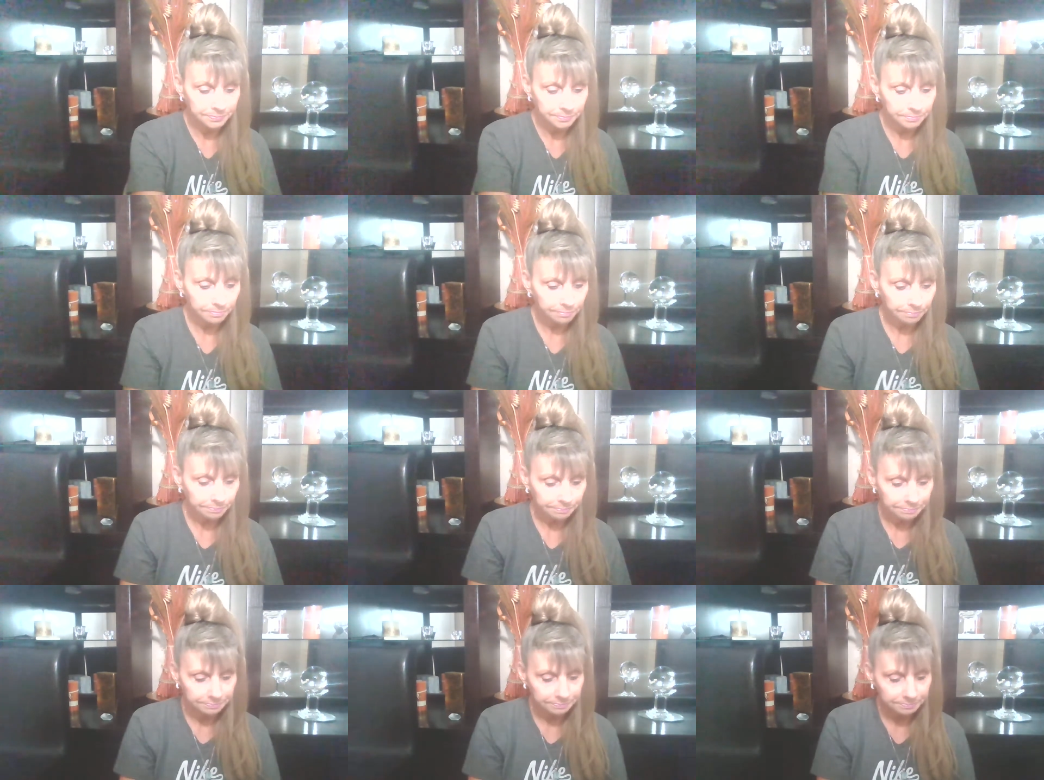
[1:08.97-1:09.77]

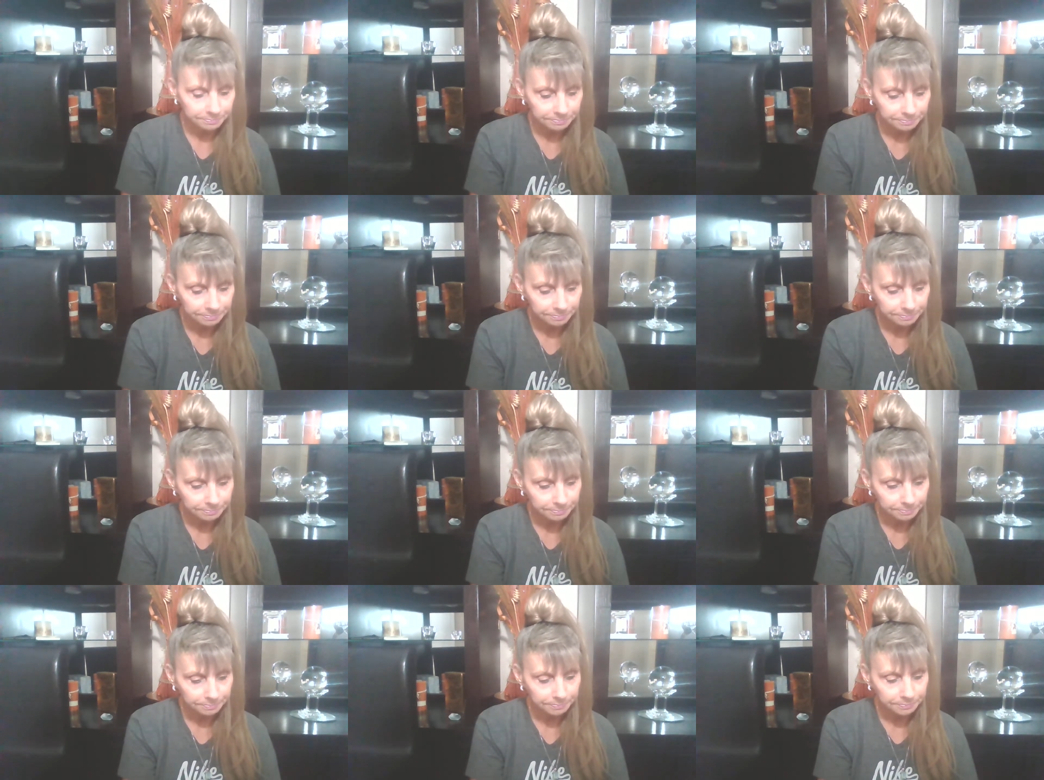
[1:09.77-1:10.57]

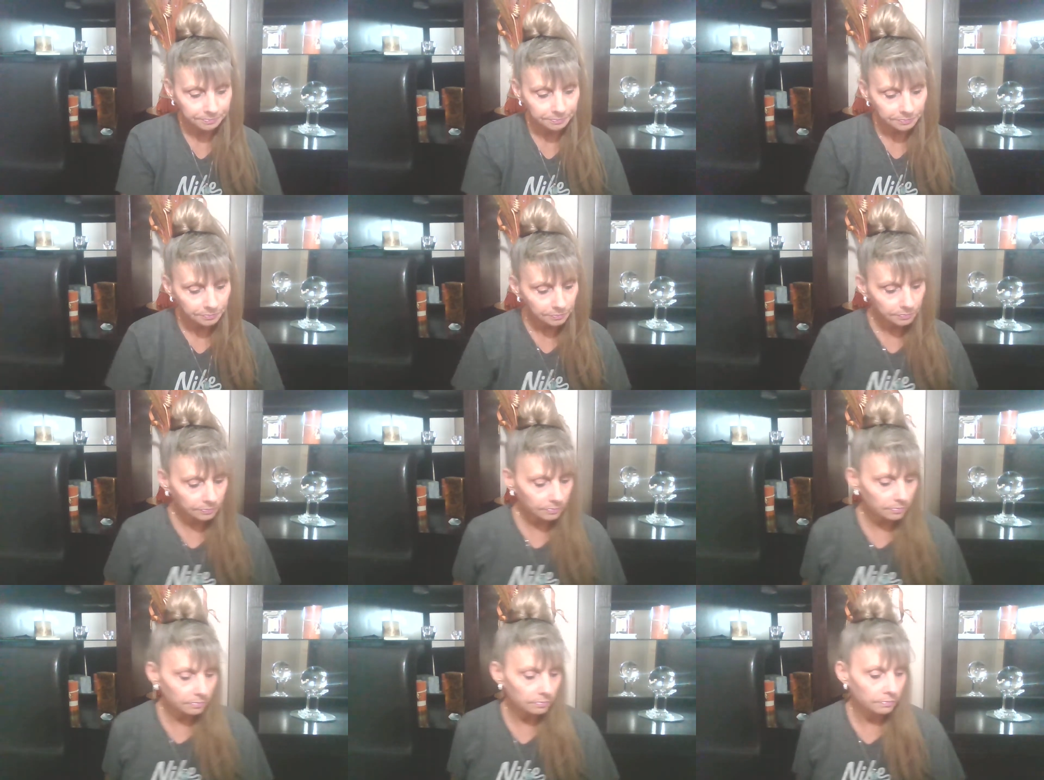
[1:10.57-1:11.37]

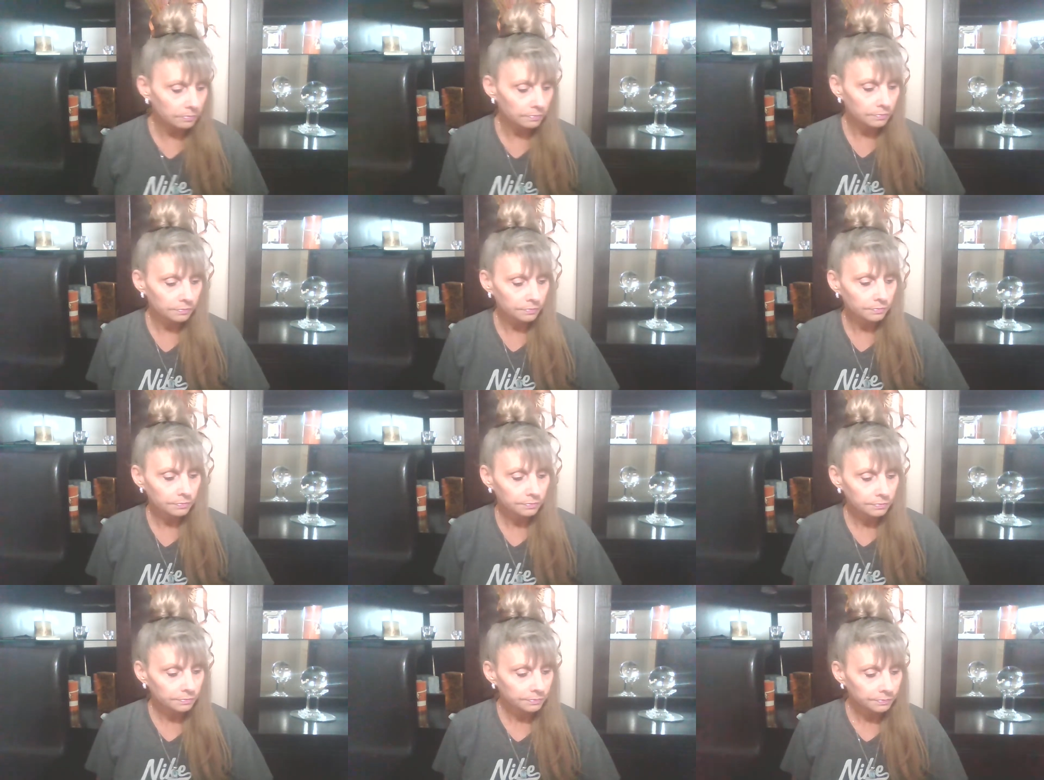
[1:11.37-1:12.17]

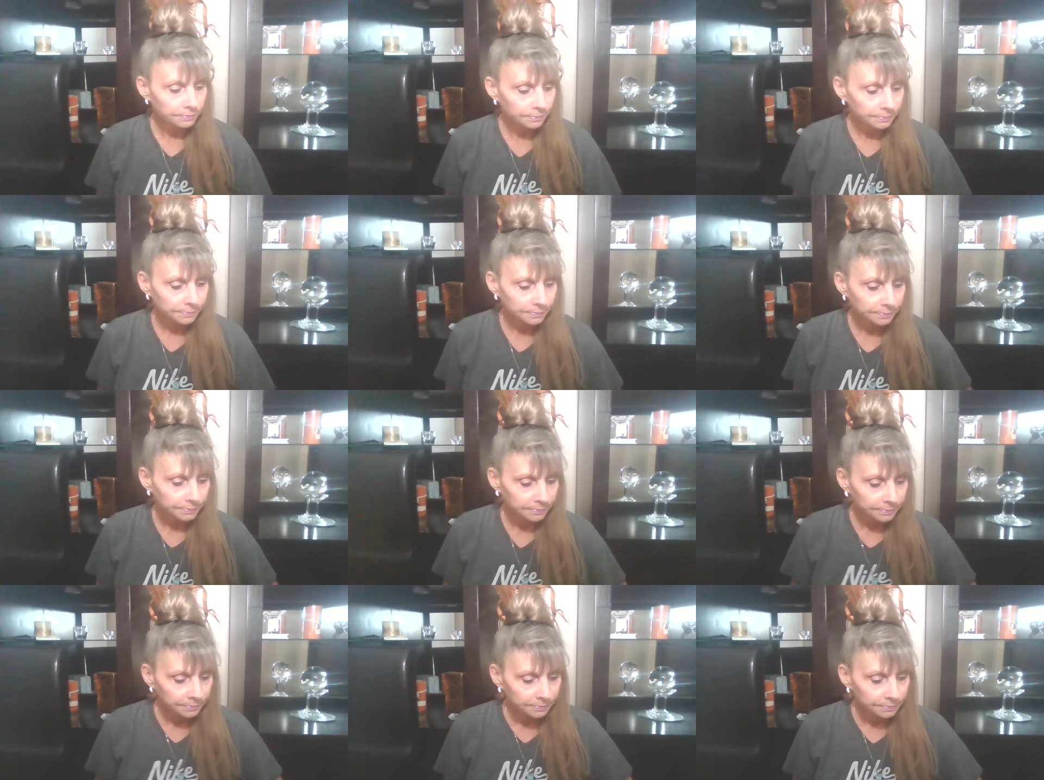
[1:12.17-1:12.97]

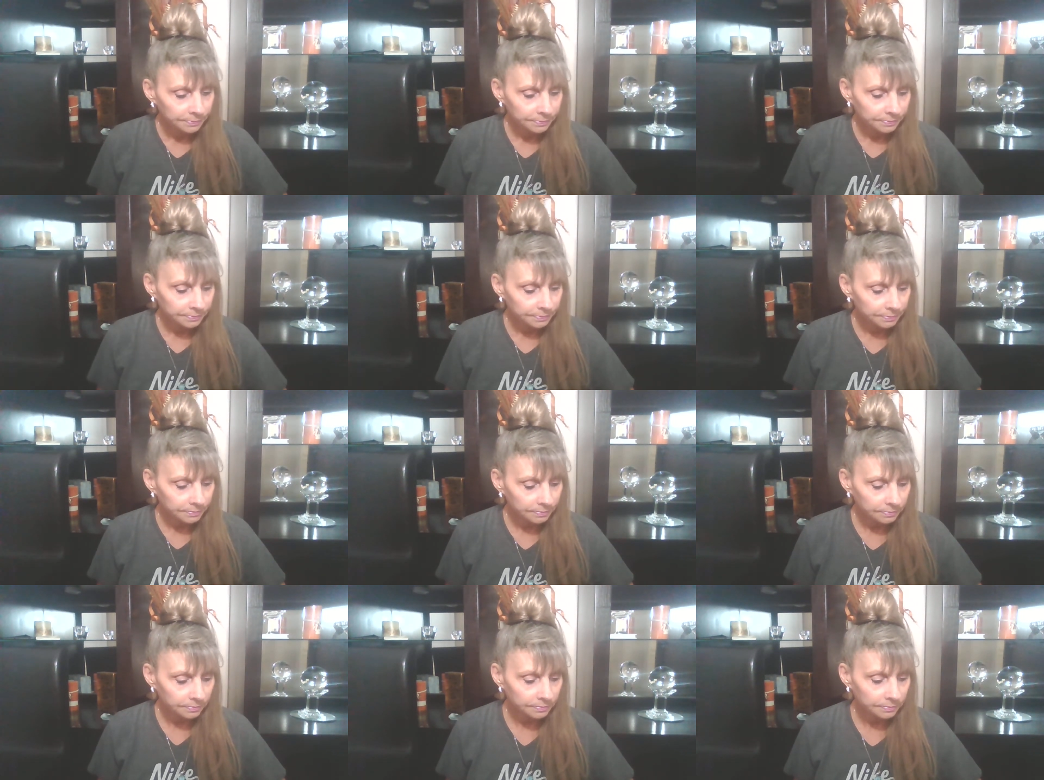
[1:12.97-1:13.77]

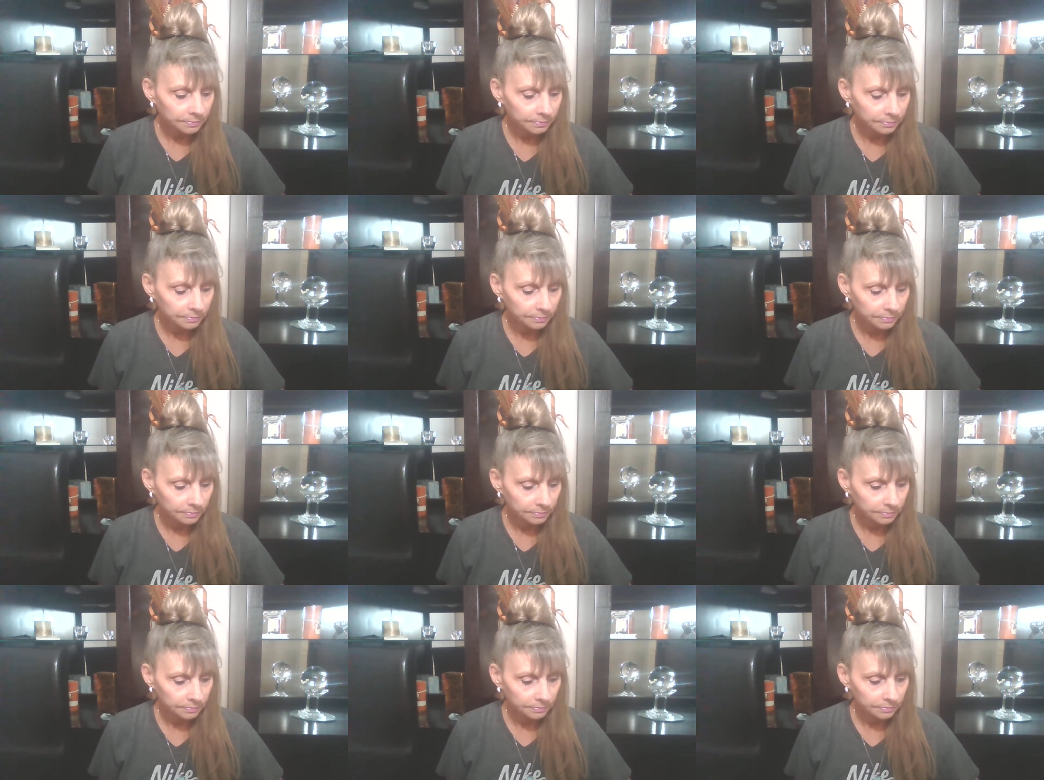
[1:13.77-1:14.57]

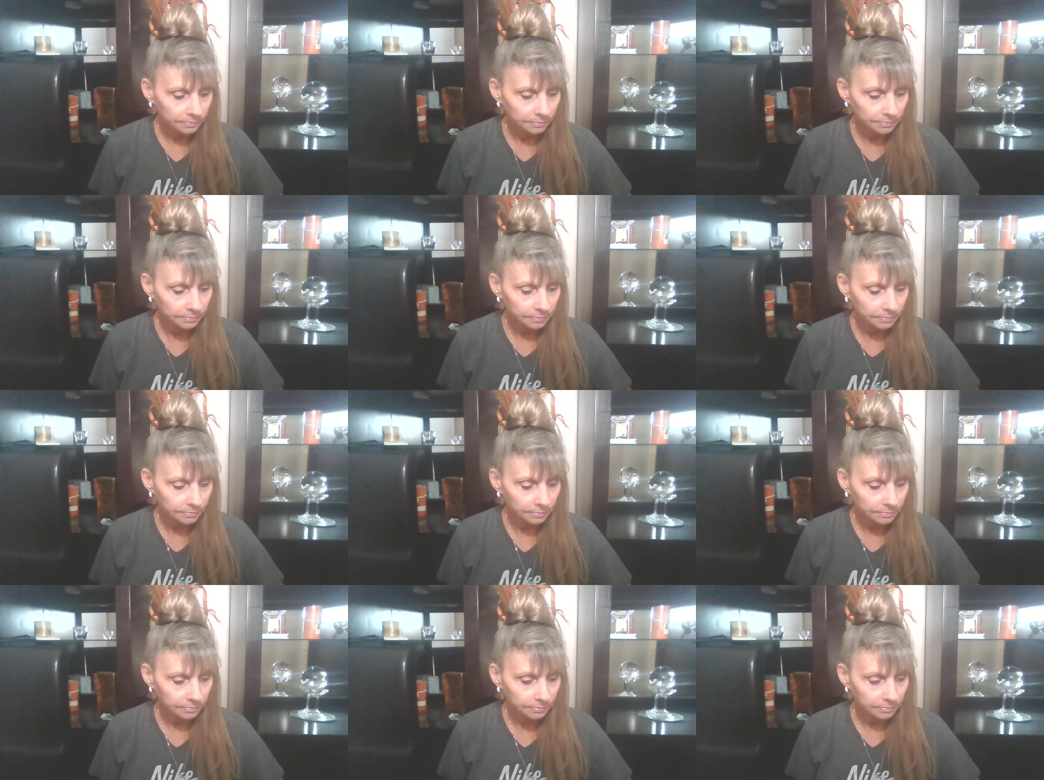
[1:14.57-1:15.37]

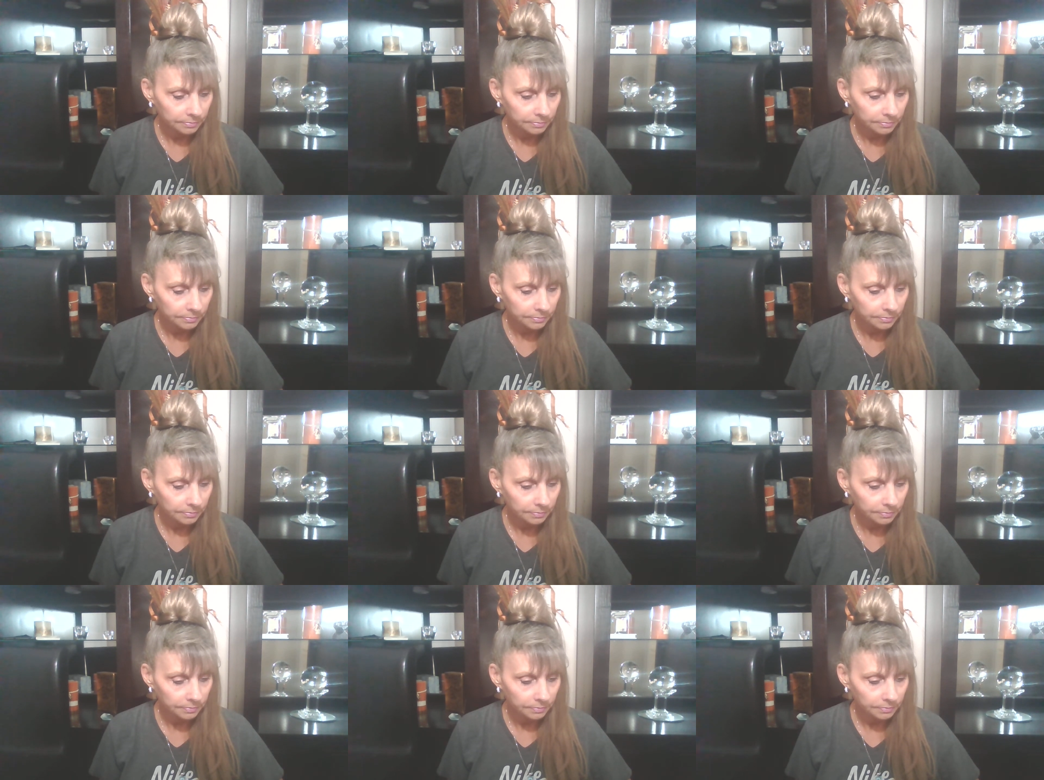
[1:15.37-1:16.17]

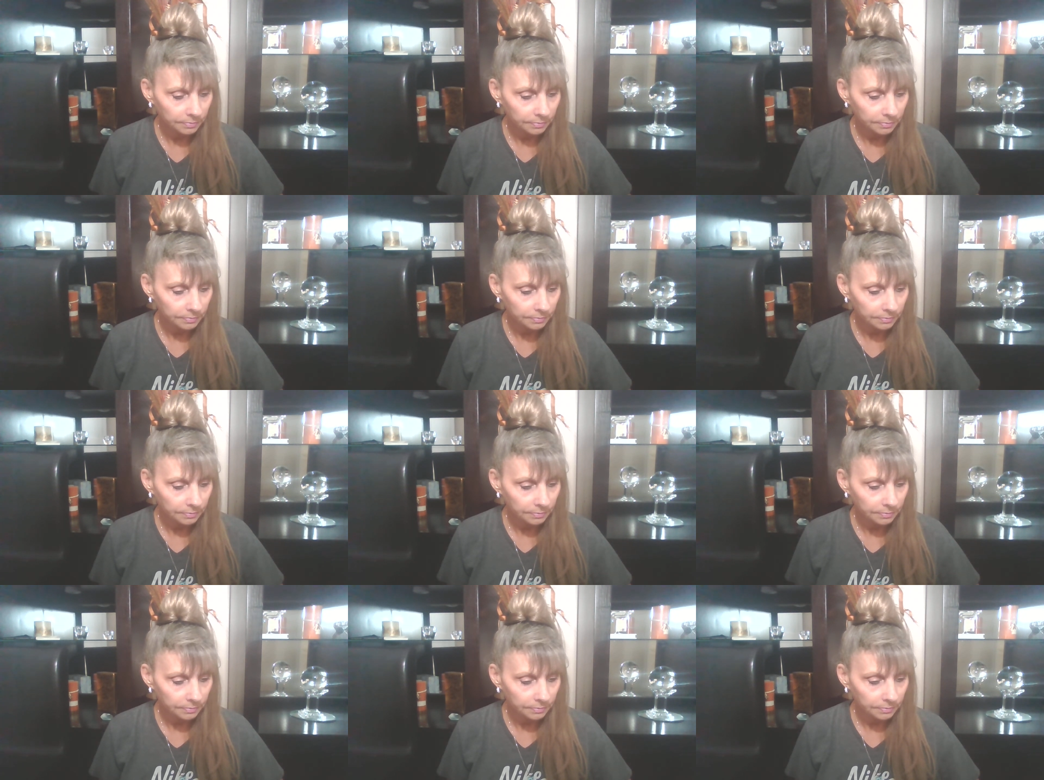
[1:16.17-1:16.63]
(silence)